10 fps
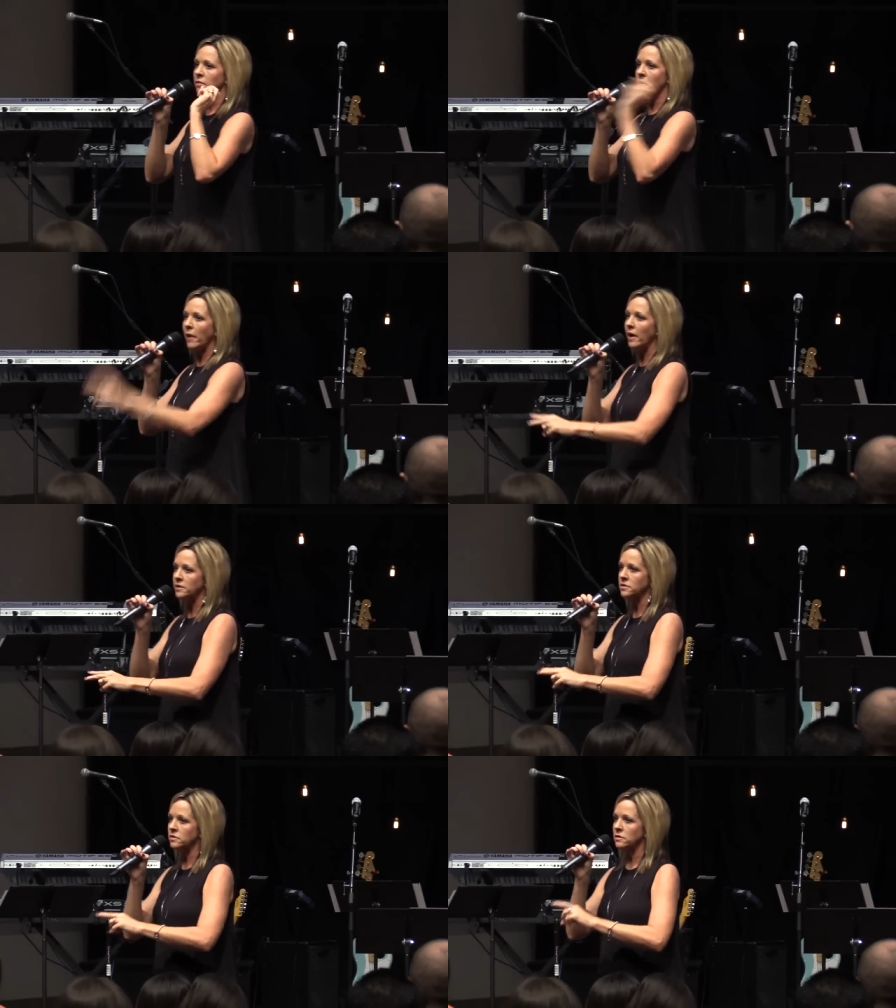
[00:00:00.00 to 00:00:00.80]
It could be a
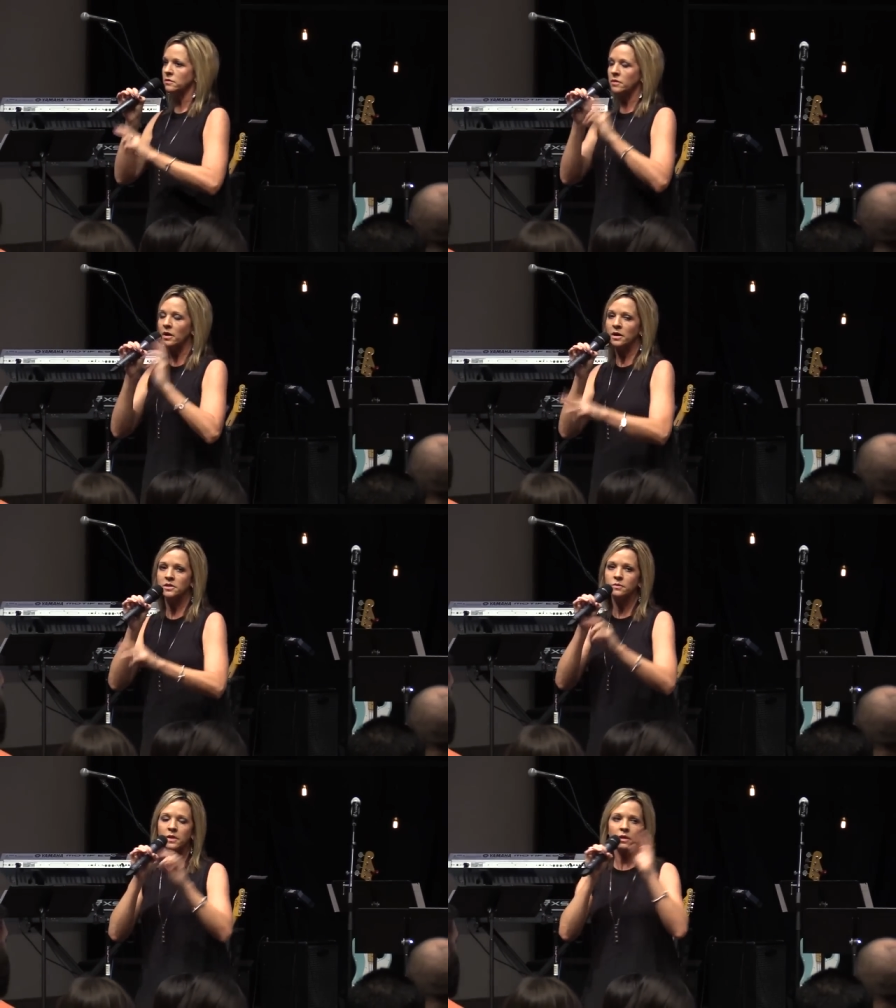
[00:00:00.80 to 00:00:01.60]
pastor, it could be a
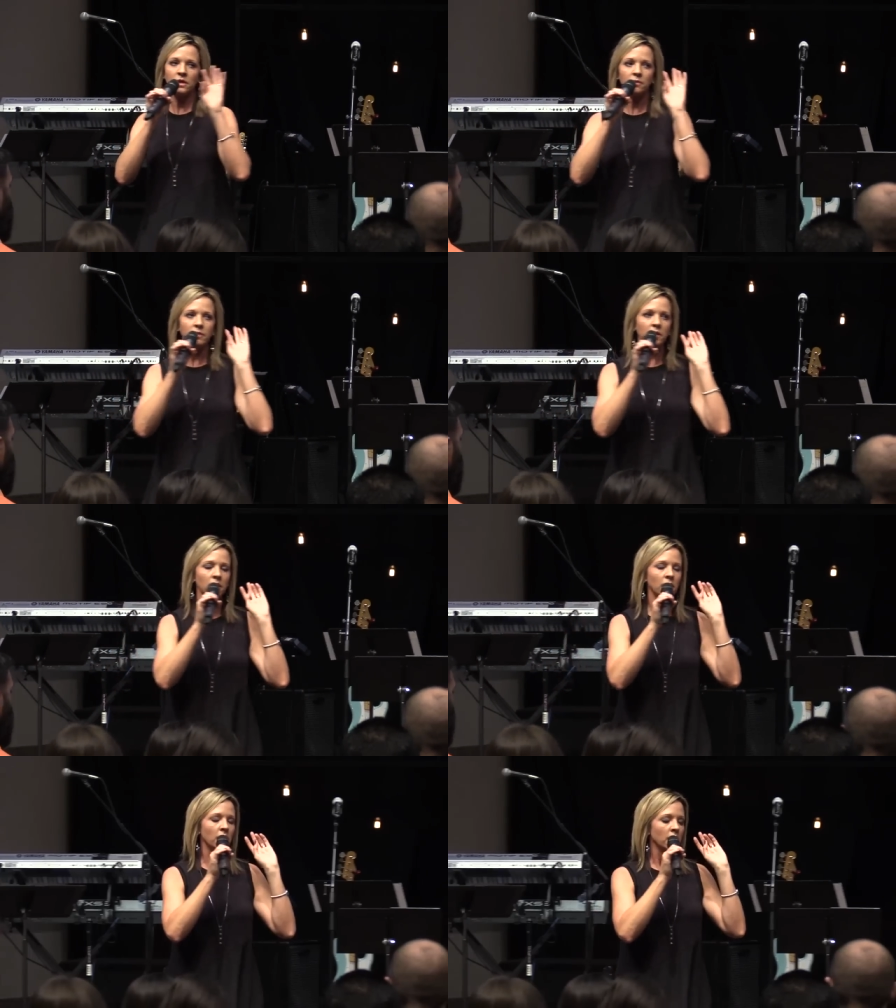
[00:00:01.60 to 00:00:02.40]
husband, it could
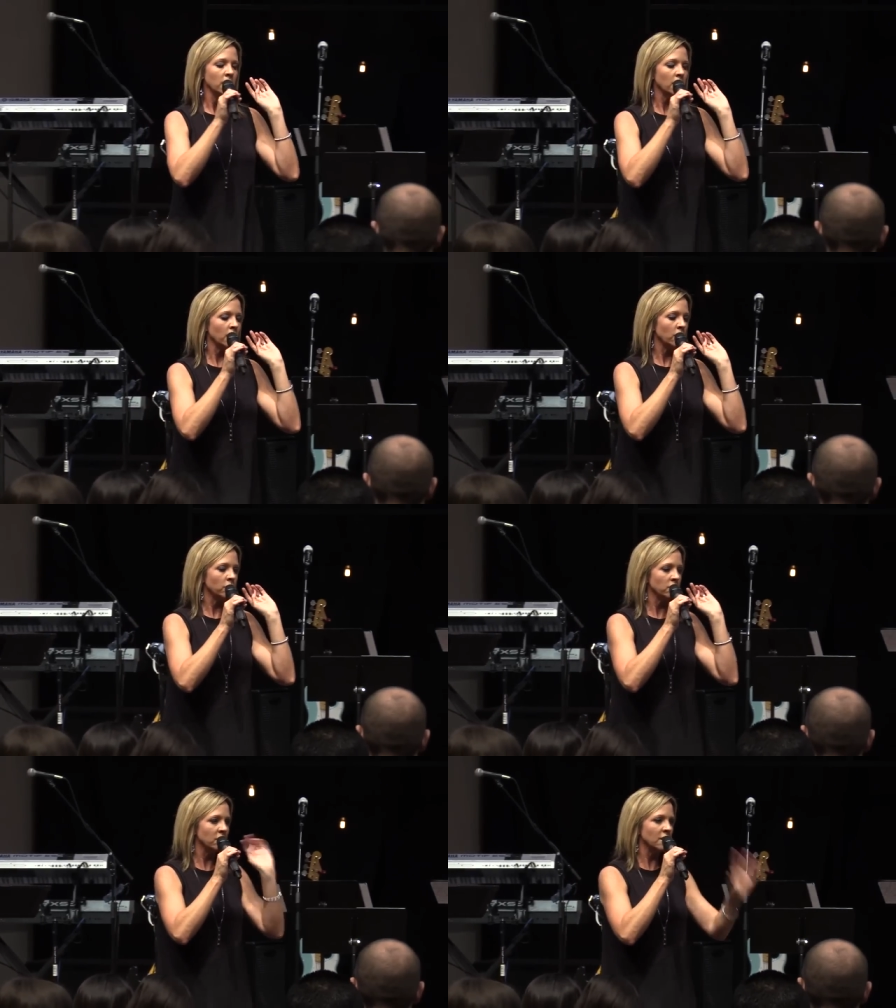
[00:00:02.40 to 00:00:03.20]
be, you
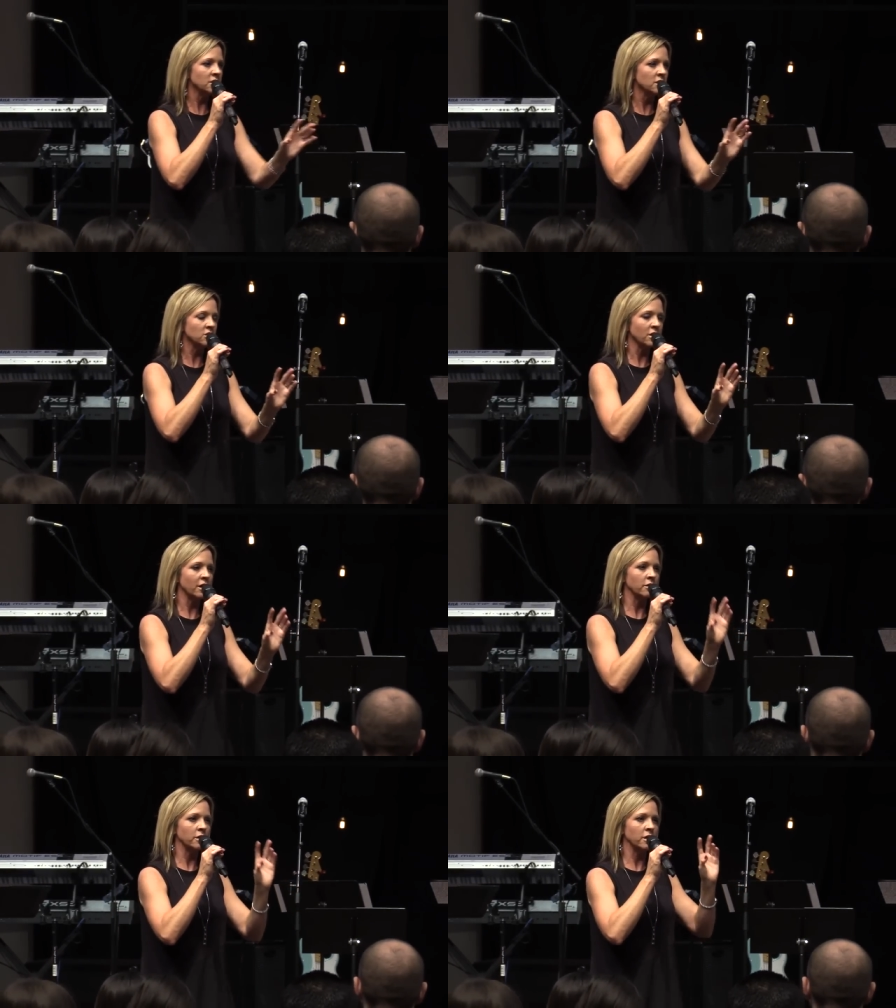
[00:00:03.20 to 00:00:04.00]
know, things in the
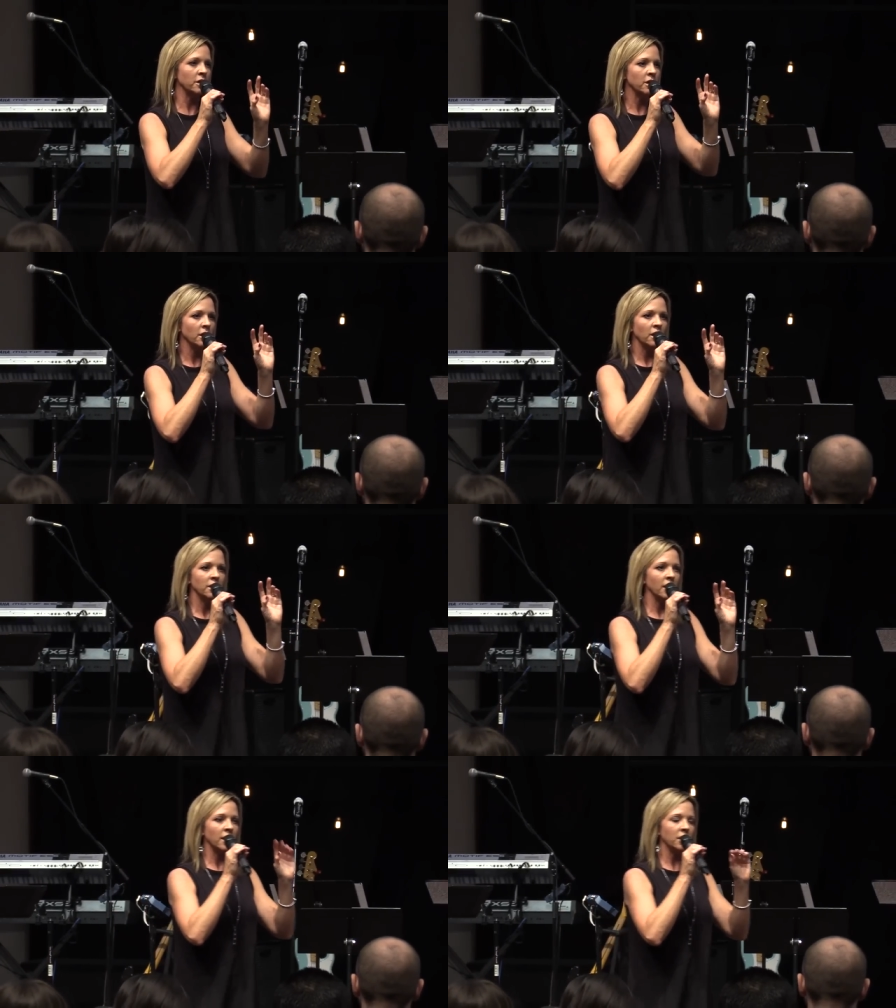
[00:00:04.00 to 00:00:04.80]
childhood
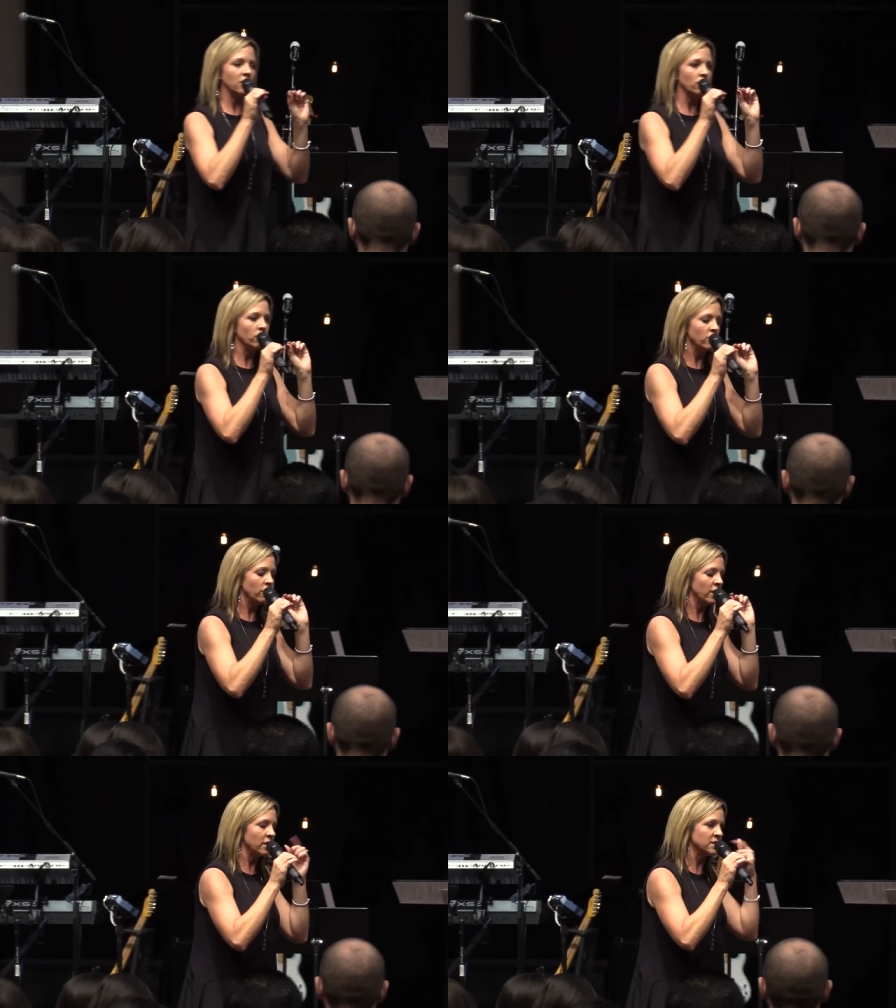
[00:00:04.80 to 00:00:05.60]
that, like, you,
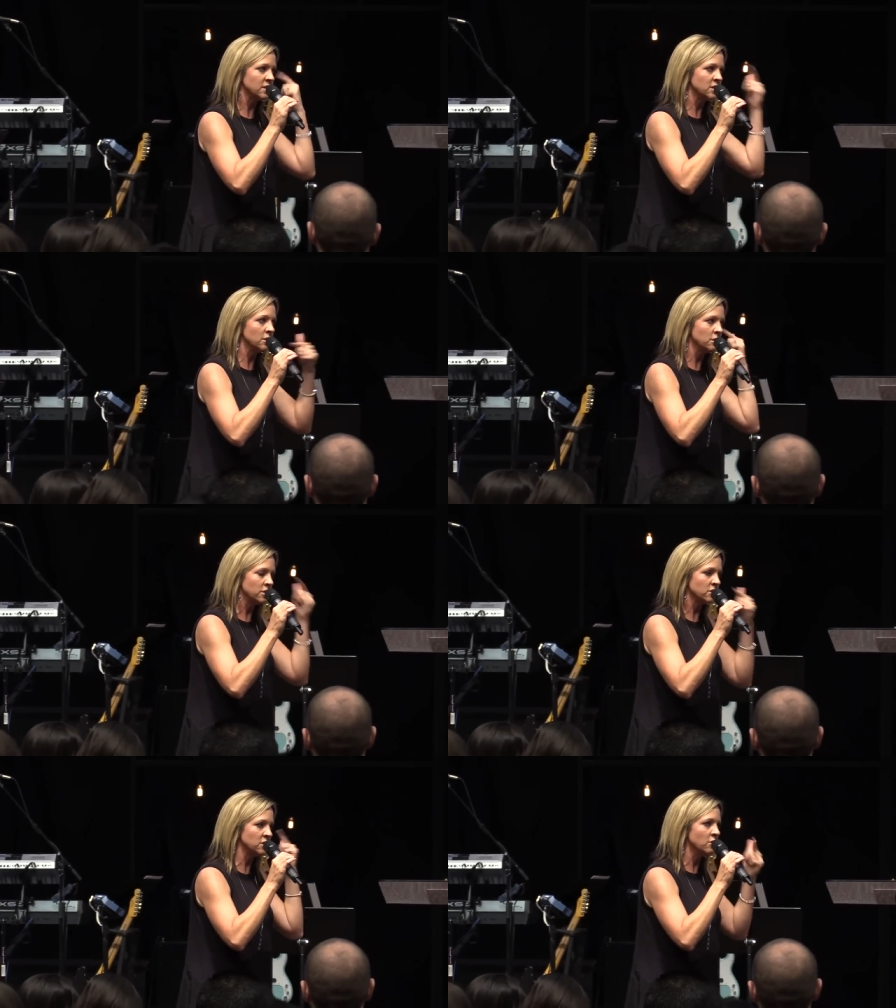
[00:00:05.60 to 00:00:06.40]
you it's still,
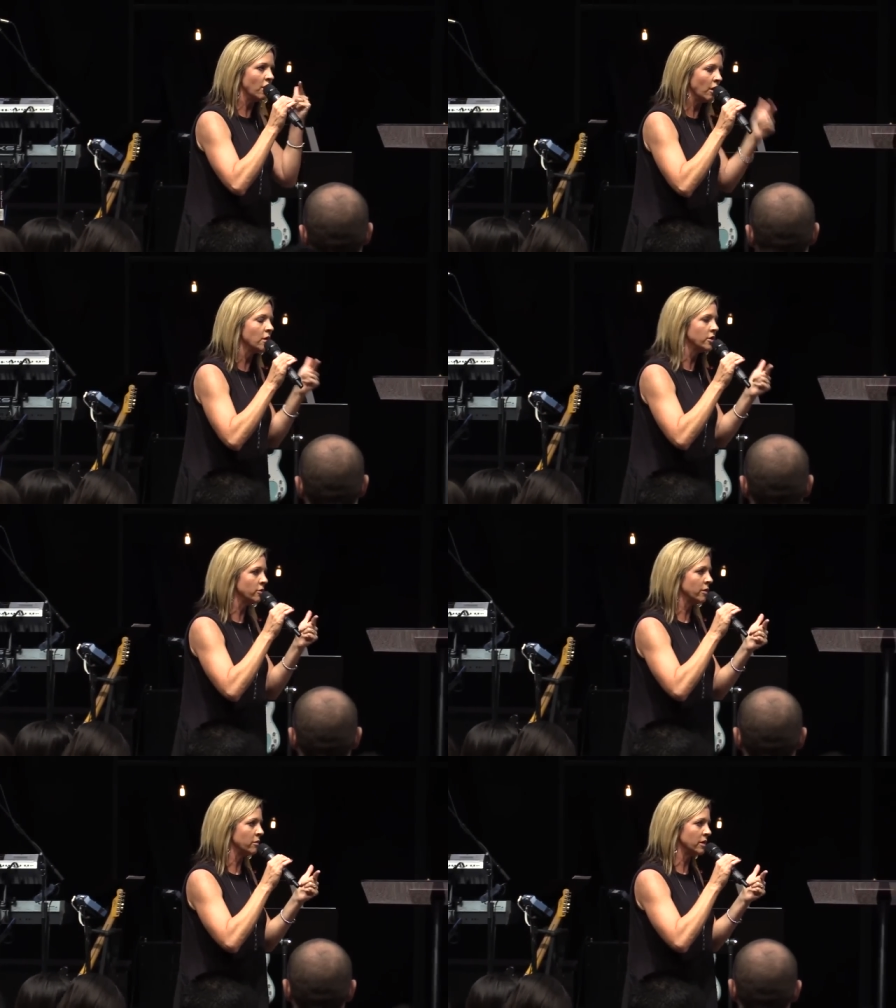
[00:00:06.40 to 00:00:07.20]
you're still
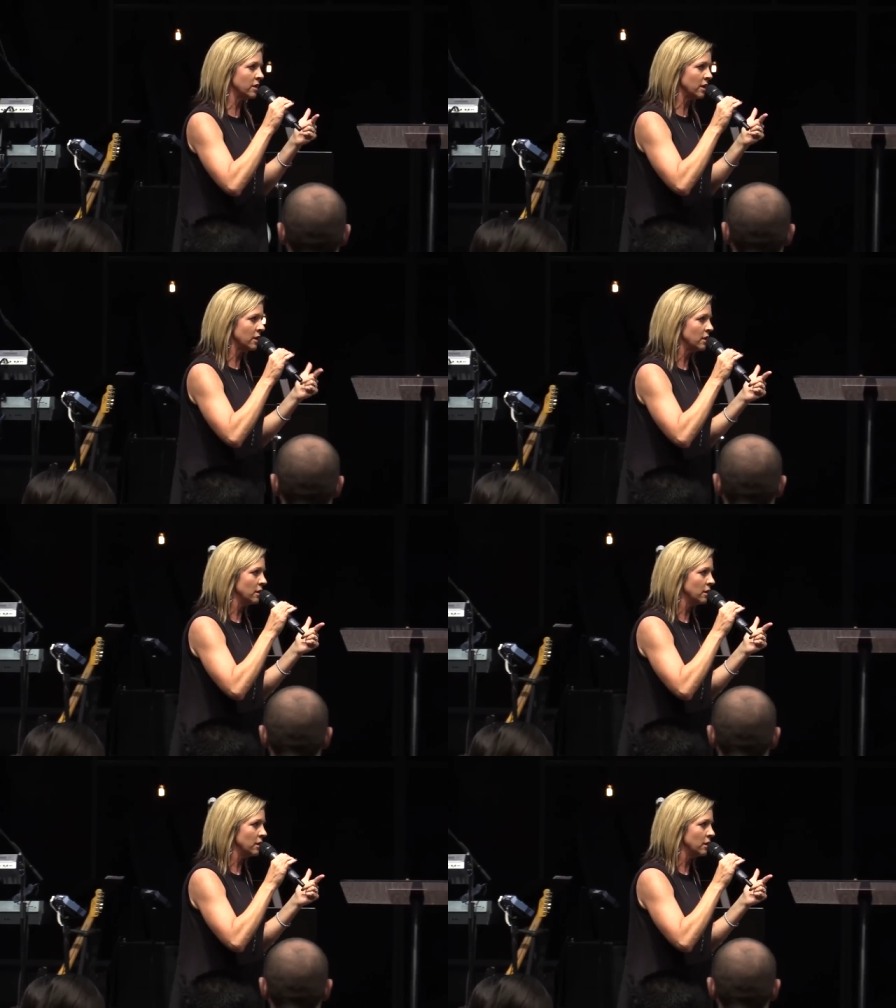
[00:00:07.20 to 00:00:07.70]
arguing with it,